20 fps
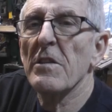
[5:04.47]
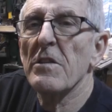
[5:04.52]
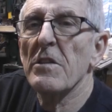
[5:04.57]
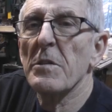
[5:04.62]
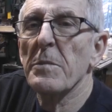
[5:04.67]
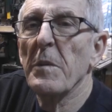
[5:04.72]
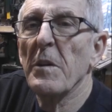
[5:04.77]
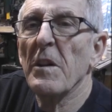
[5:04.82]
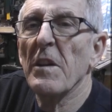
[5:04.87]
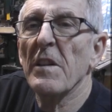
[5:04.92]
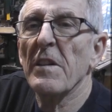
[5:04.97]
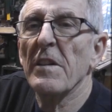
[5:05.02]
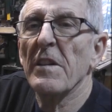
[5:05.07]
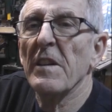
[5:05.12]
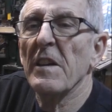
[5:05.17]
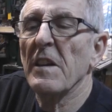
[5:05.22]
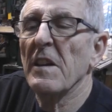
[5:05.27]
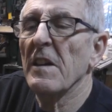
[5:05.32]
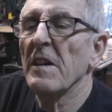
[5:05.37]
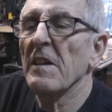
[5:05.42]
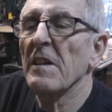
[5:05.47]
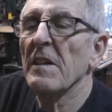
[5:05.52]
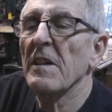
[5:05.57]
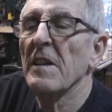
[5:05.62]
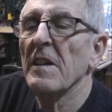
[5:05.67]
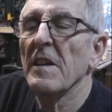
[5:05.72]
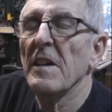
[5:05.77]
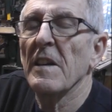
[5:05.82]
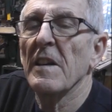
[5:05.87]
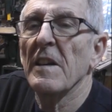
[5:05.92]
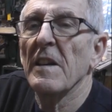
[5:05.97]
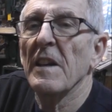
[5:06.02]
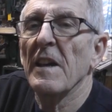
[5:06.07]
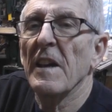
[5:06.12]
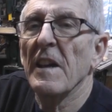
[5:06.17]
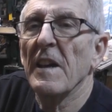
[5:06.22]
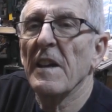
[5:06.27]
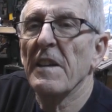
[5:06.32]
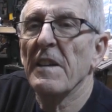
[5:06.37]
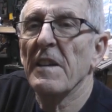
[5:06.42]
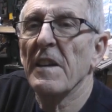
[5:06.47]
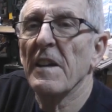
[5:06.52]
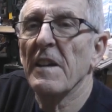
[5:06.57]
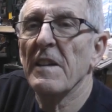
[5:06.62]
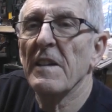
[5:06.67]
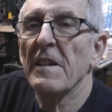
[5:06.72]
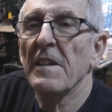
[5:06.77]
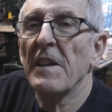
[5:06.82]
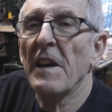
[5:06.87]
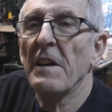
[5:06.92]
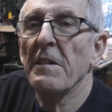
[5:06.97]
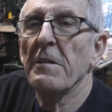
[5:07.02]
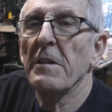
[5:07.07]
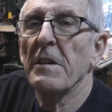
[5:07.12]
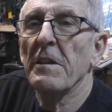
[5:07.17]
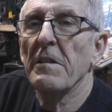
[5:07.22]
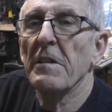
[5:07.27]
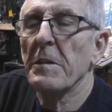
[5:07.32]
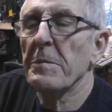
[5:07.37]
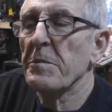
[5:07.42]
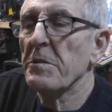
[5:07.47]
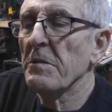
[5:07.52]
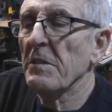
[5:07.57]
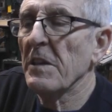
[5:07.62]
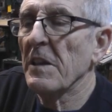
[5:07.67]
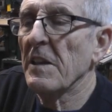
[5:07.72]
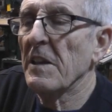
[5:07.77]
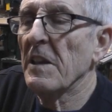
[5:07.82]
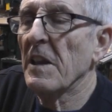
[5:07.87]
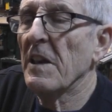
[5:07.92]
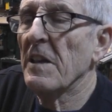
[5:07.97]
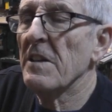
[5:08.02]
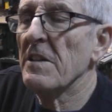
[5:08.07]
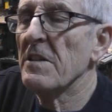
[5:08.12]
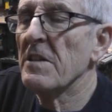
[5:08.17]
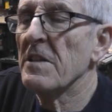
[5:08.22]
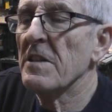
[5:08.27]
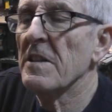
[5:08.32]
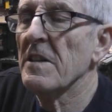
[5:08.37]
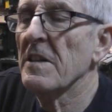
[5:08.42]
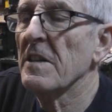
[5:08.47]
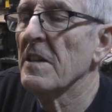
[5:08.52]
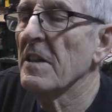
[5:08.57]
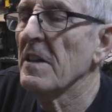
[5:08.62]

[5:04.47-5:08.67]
and smaller in here, and that one grips really nice